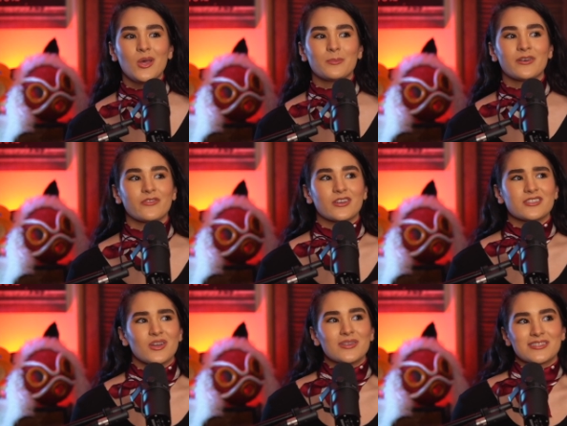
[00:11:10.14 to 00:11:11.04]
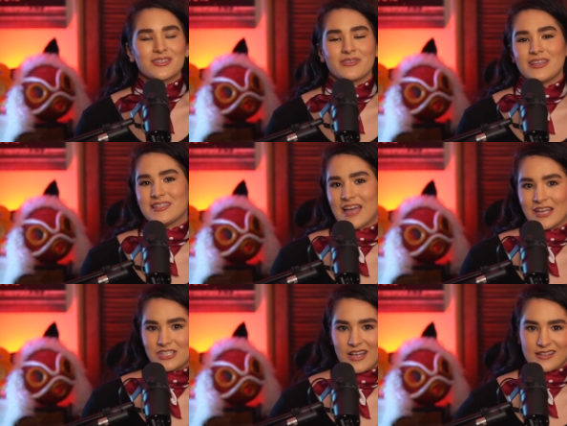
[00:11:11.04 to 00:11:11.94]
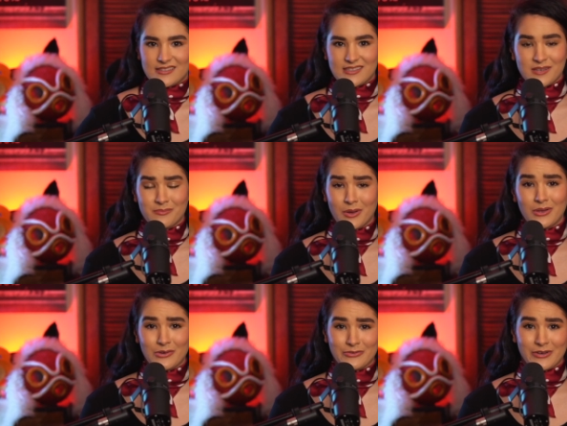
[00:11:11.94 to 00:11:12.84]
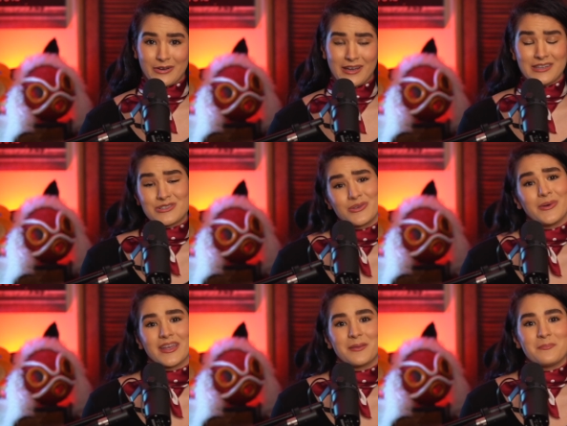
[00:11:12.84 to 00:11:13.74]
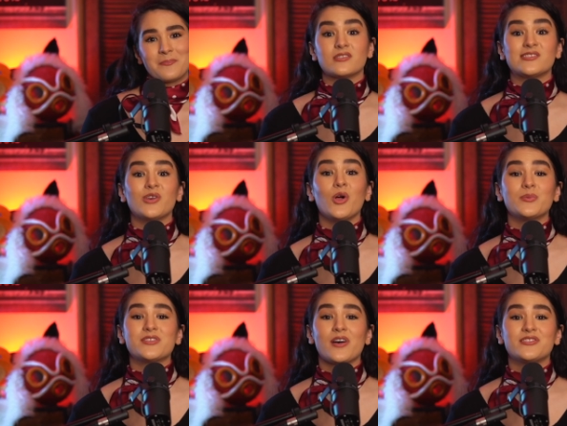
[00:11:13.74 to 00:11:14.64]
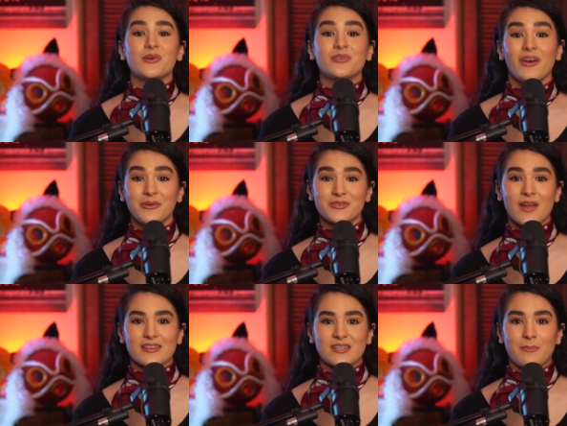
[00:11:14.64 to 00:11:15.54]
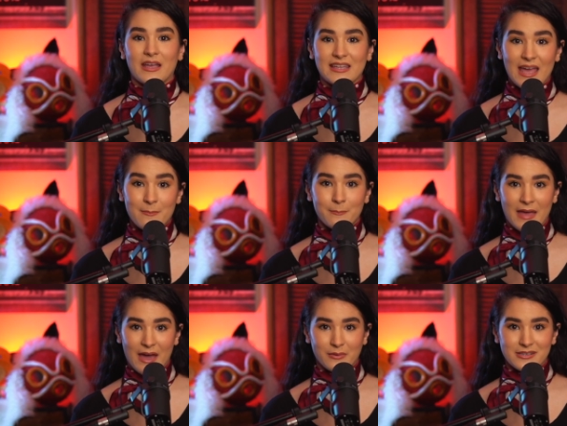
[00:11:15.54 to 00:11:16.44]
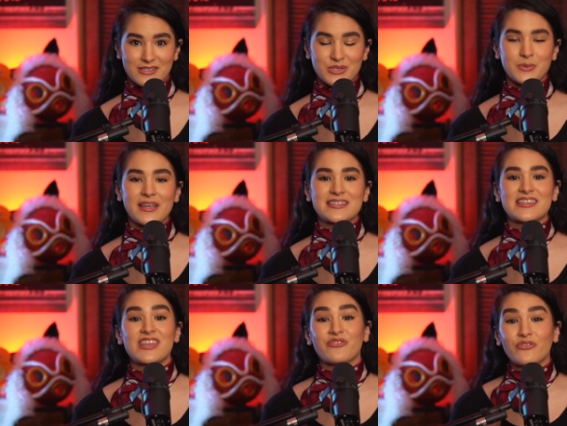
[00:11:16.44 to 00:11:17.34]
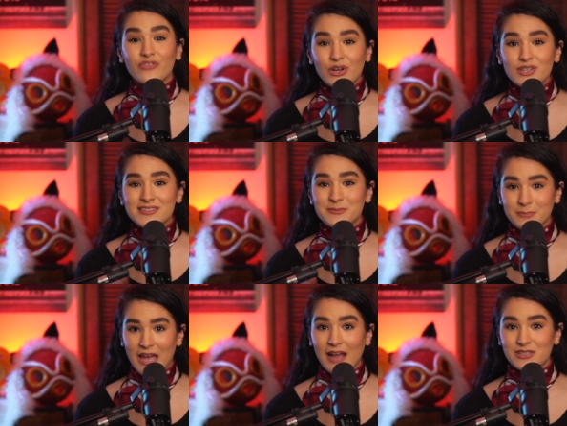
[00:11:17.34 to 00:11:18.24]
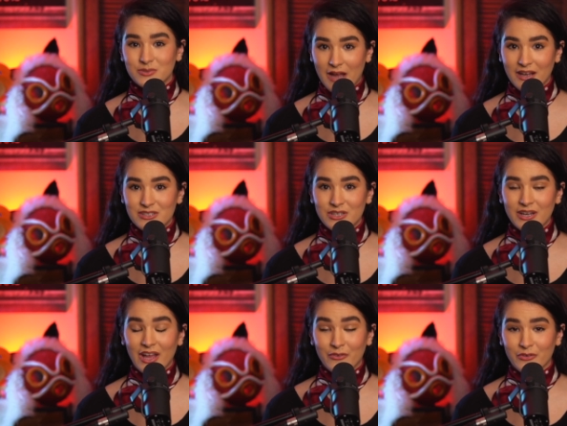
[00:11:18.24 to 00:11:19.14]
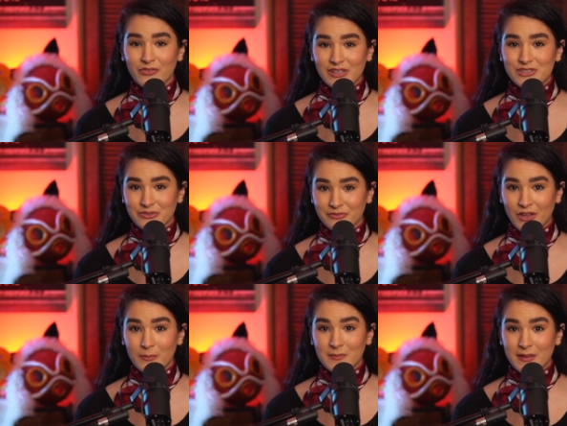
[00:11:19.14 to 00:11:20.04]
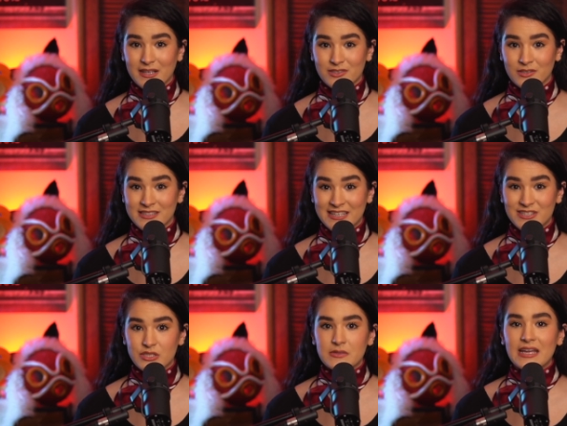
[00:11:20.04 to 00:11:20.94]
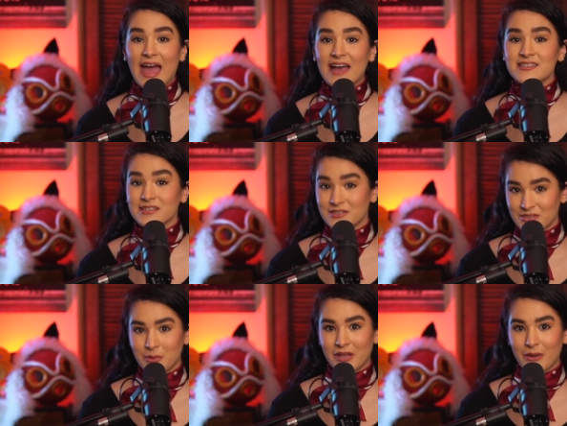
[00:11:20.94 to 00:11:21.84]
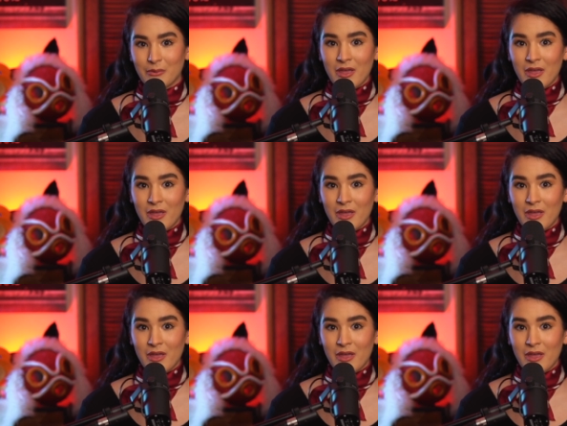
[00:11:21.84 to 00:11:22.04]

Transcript: but for adults to really digest and mull over and enjoy. Soul was also co directed by Kemp Powers, who is the first black director of a feature film in Pixar's history as a studio.